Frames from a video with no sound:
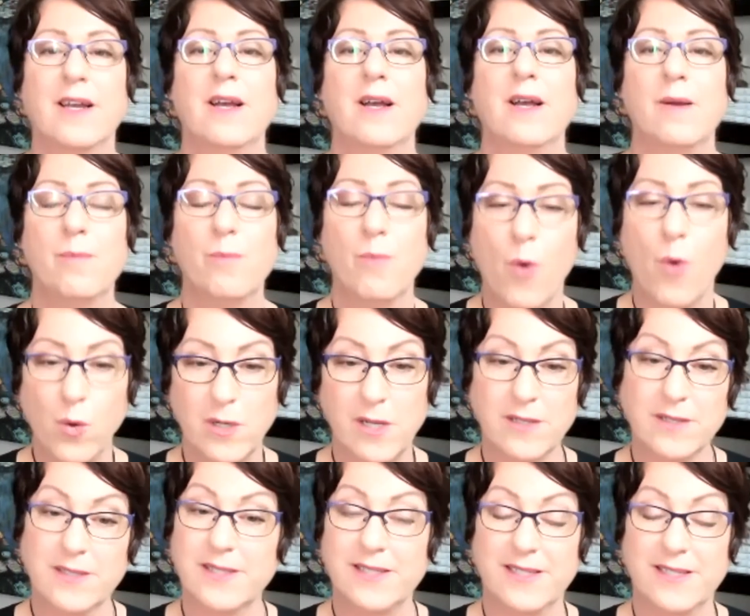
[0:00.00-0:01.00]
more
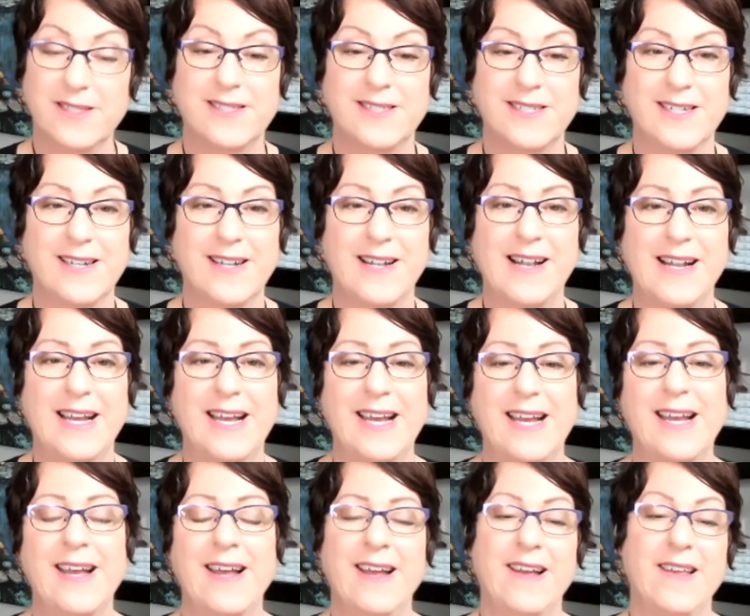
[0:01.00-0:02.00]

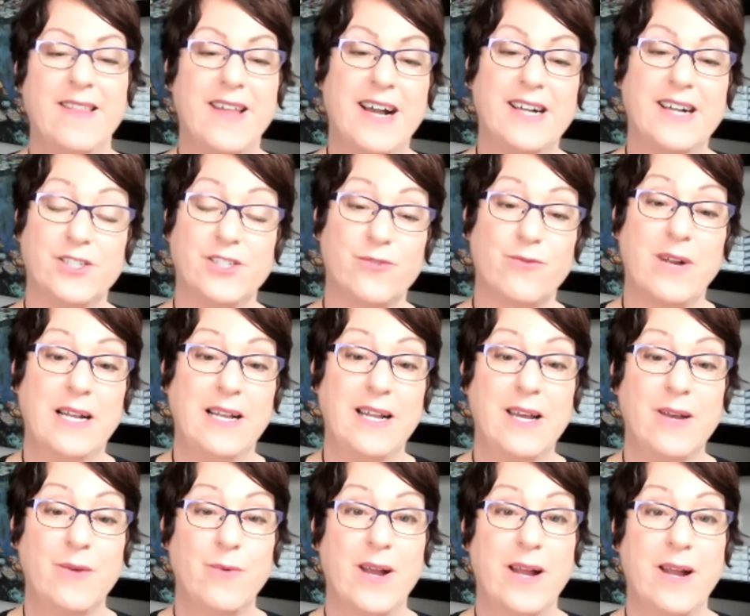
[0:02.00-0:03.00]
consistently, that's
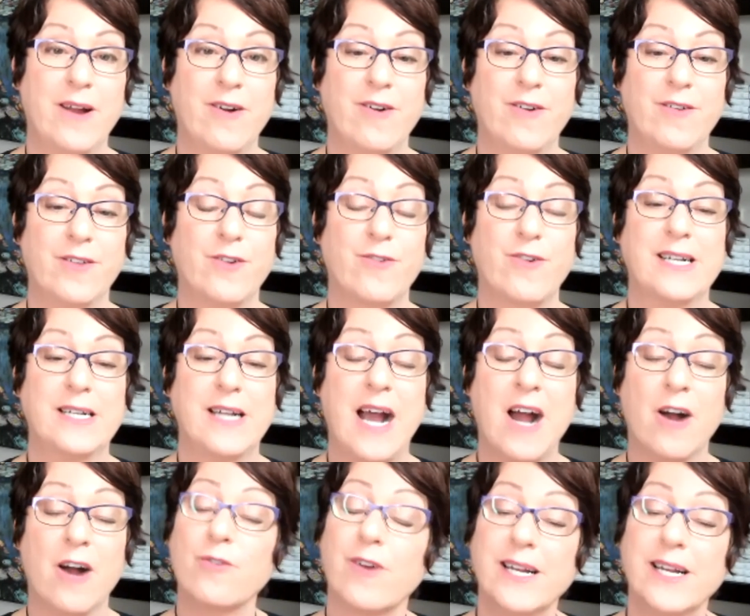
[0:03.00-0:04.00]
really where
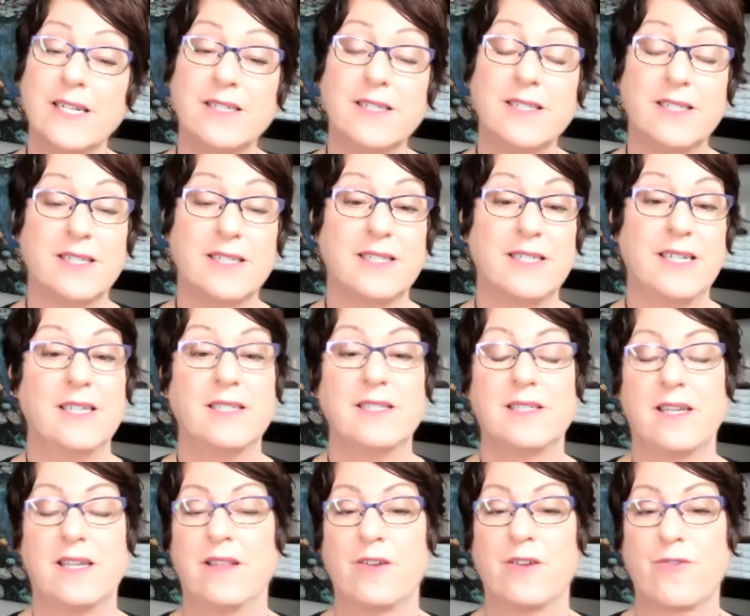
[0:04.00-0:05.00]
our greatest
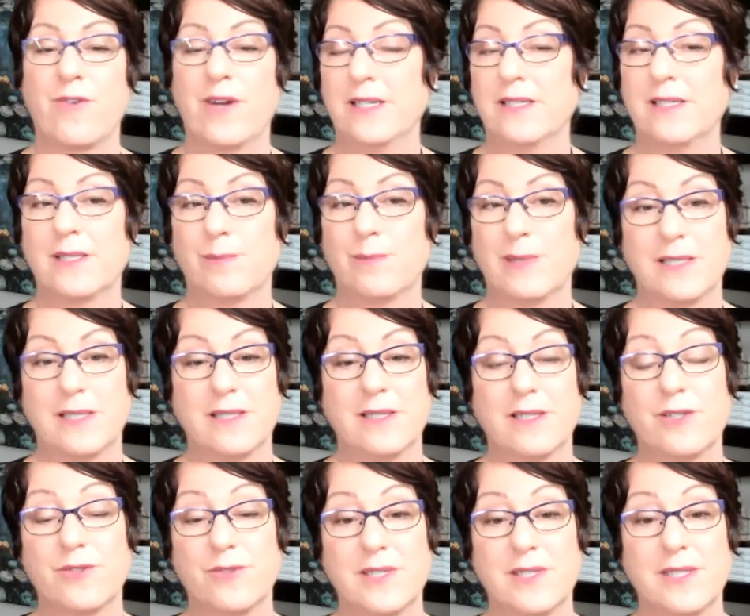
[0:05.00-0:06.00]
success and the greatest
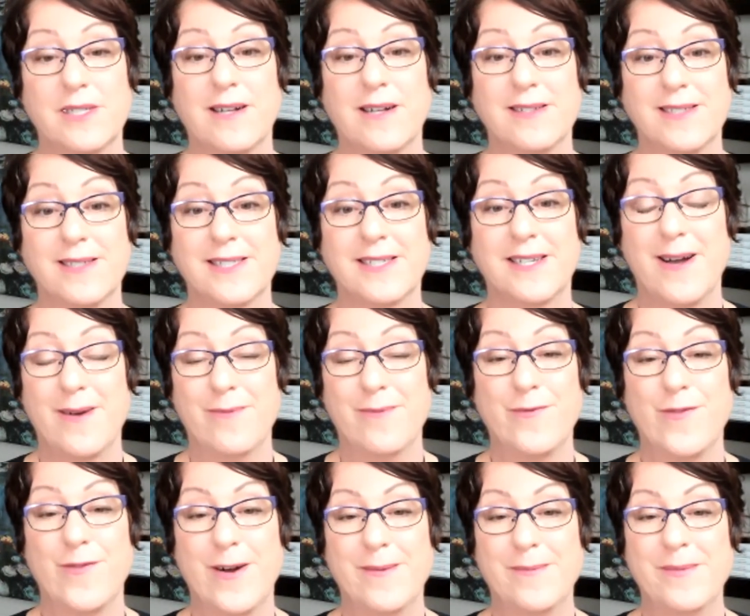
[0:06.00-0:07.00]
business results come
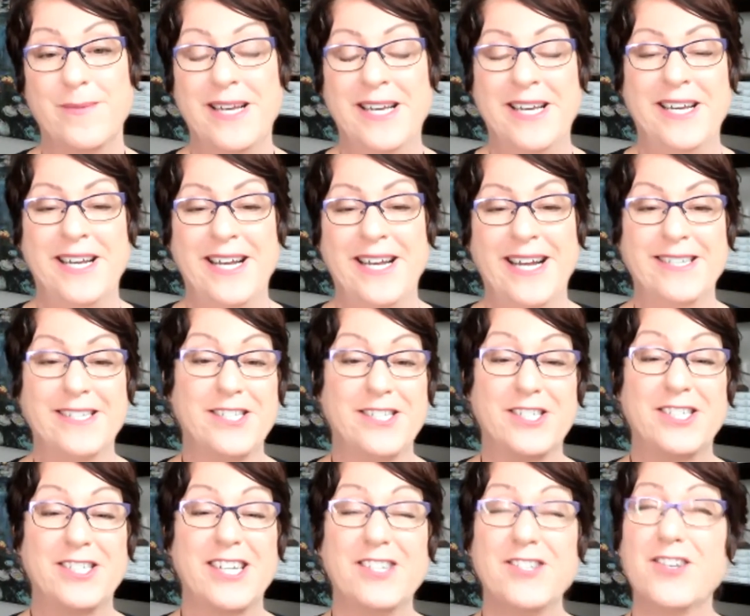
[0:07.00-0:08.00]
from. And this
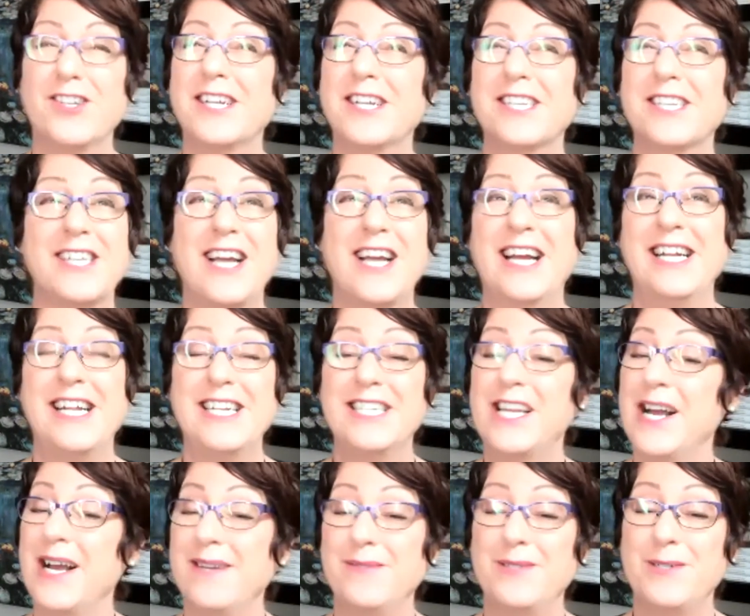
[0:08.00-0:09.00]
is such an exciting
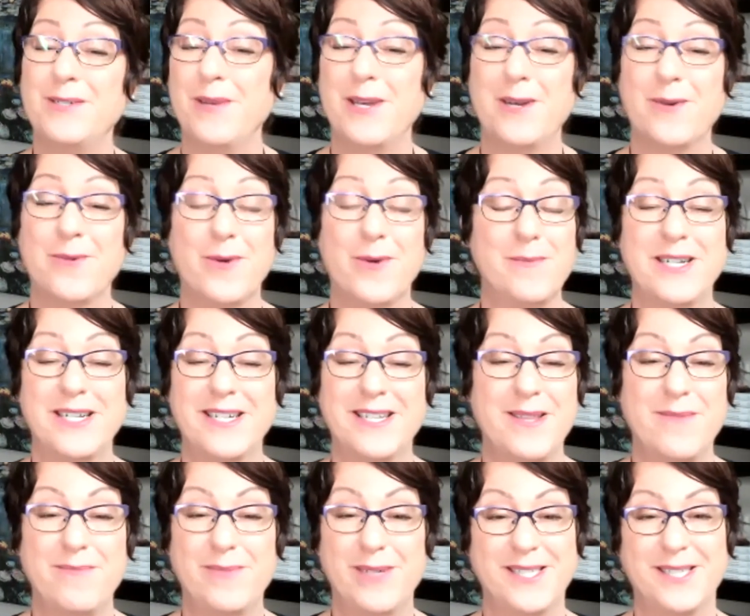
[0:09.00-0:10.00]
time to be a woman in
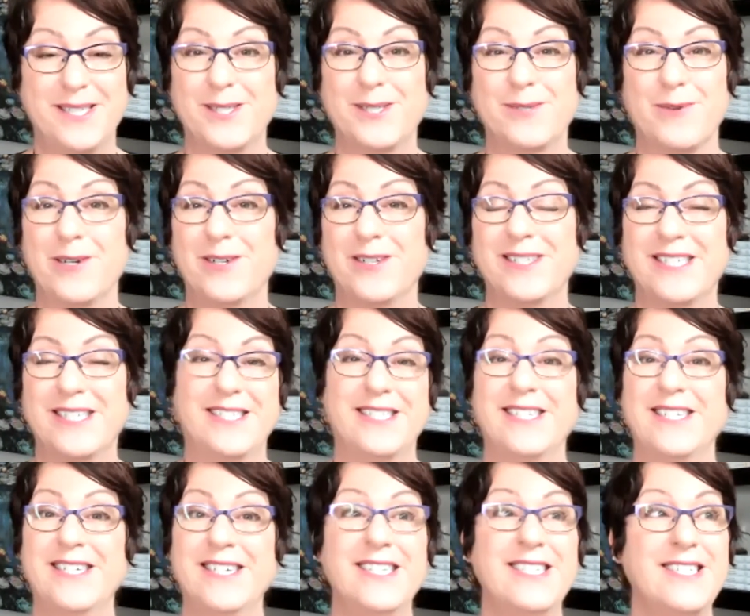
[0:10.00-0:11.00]
the business world,
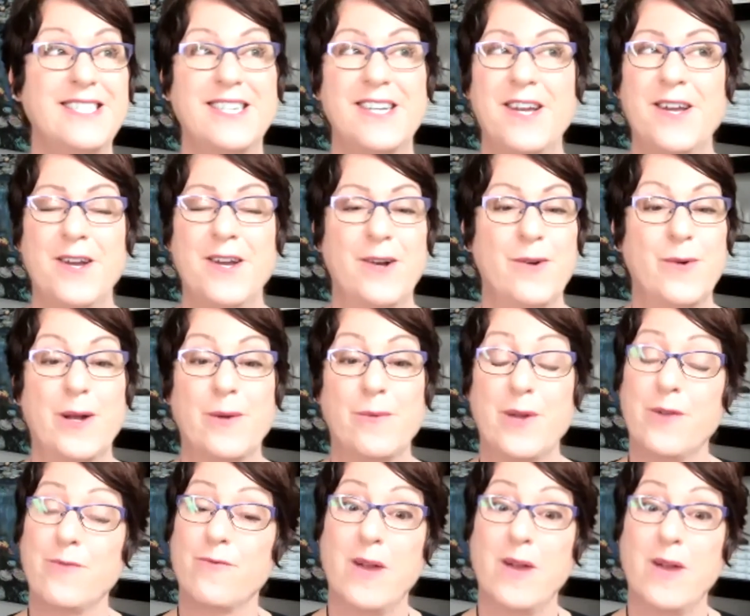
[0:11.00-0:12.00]
isn't it? Where
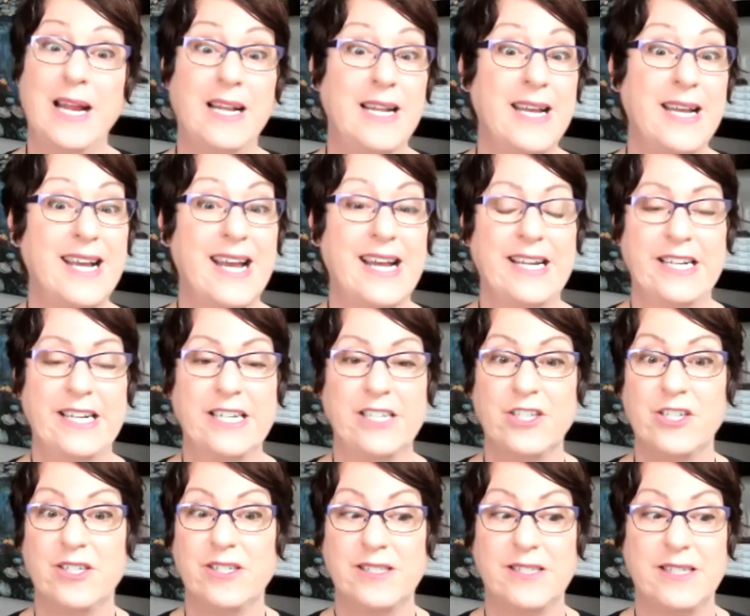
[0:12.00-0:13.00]
we're really getting
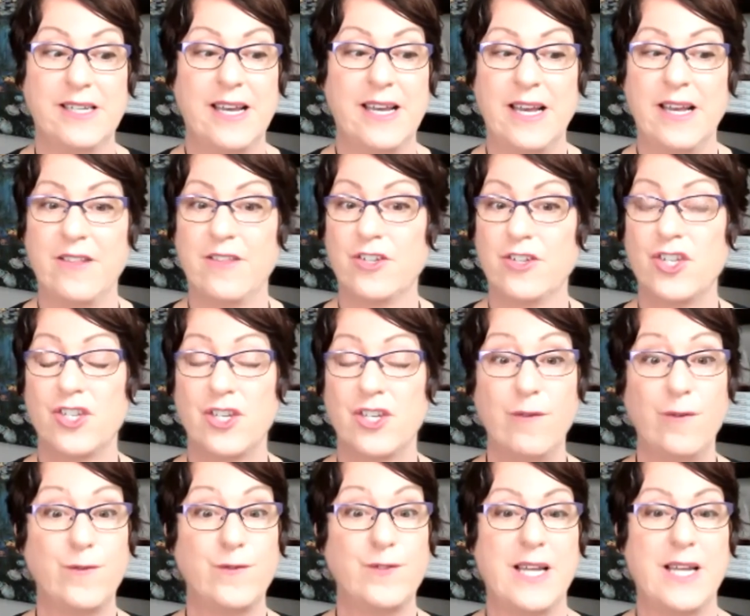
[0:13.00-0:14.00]
to see the
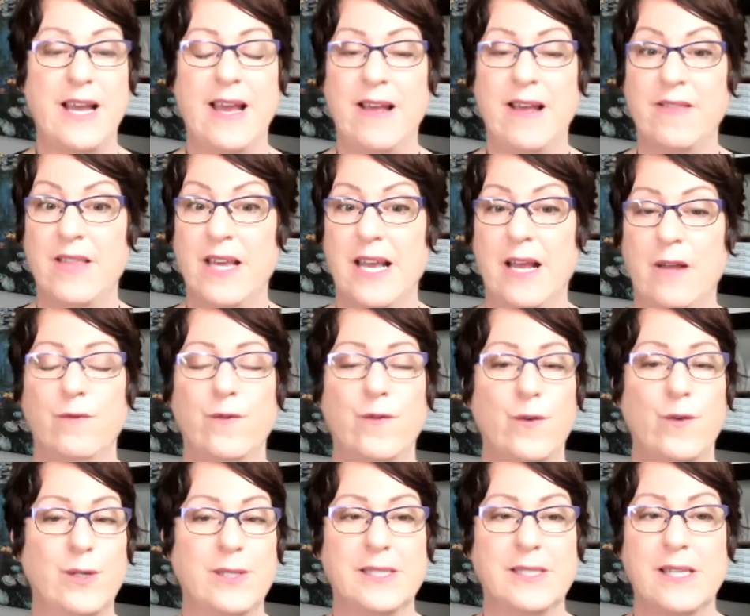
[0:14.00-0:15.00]
shift and the
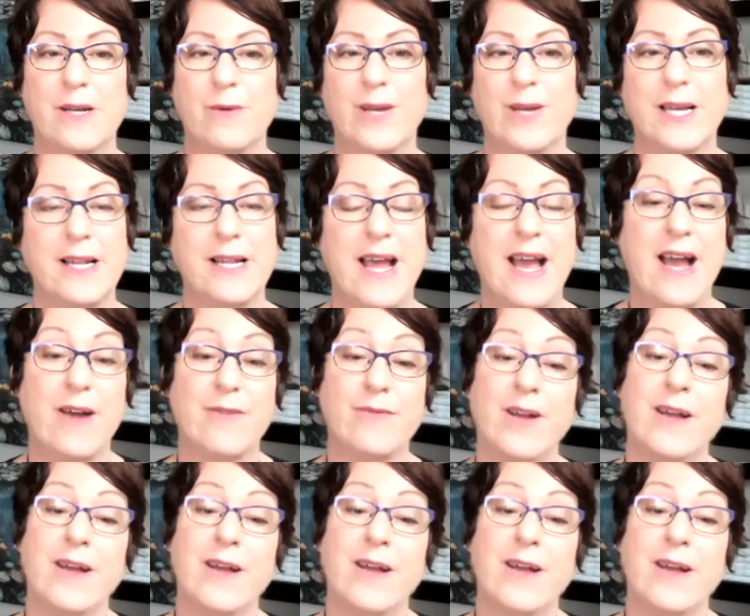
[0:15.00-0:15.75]
influence that we can have.